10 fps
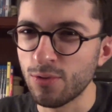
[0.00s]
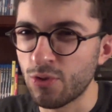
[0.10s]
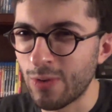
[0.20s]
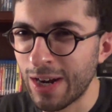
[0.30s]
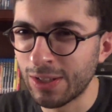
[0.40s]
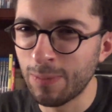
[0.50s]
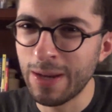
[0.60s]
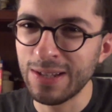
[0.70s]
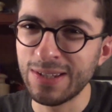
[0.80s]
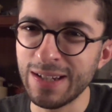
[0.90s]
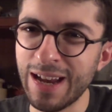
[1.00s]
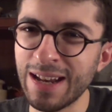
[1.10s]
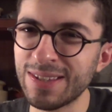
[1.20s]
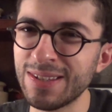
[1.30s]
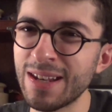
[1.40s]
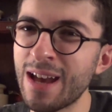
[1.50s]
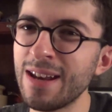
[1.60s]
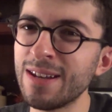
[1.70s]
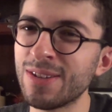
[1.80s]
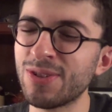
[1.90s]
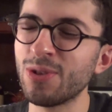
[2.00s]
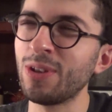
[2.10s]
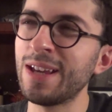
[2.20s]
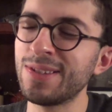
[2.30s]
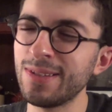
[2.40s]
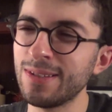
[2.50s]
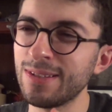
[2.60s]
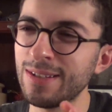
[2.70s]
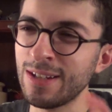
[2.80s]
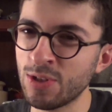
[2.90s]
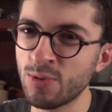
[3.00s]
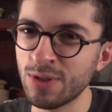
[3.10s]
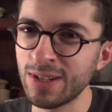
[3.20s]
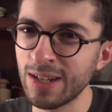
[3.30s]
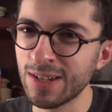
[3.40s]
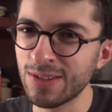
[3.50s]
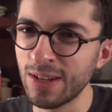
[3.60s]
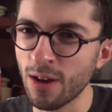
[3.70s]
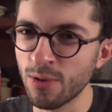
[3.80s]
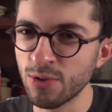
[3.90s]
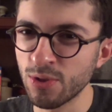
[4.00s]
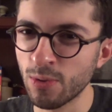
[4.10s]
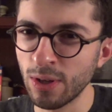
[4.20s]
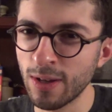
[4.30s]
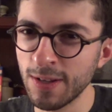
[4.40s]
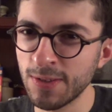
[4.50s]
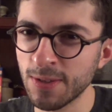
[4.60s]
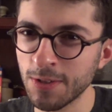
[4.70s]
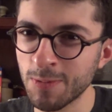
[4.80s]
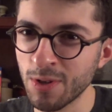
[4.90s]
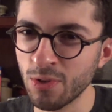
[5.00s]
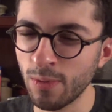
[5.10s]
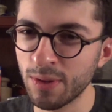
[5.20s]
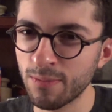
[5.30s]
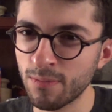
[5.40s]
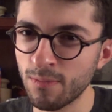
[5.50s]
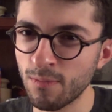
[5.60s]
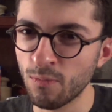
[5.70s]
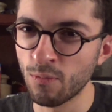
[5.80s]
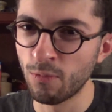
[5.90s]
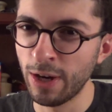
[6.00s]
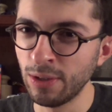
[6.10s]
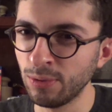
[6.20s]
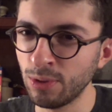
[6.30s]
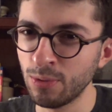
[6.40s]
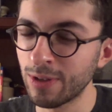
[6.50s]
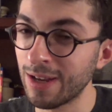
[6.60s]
drag the pacing, and it's not necessarily as interesting as the other storylines, especially with Rey and Luke.